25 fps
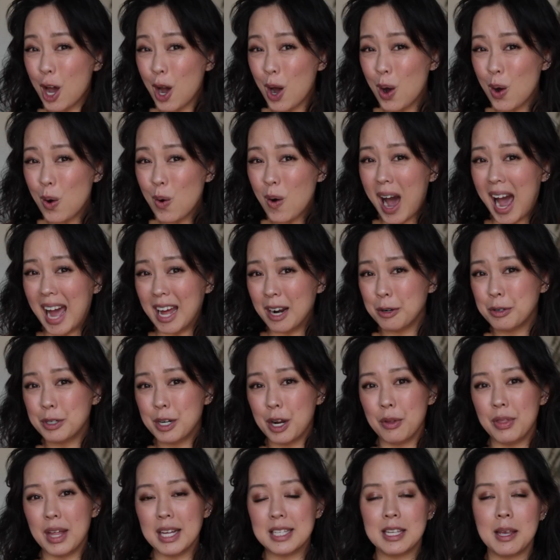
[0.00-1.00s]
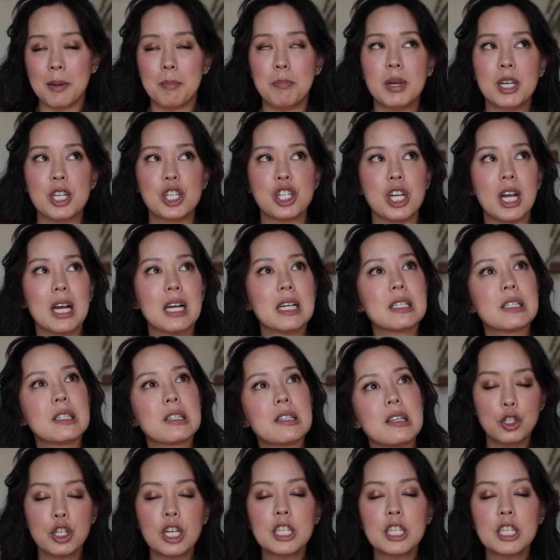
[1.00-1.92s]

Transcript: I don't know, that's ambitious.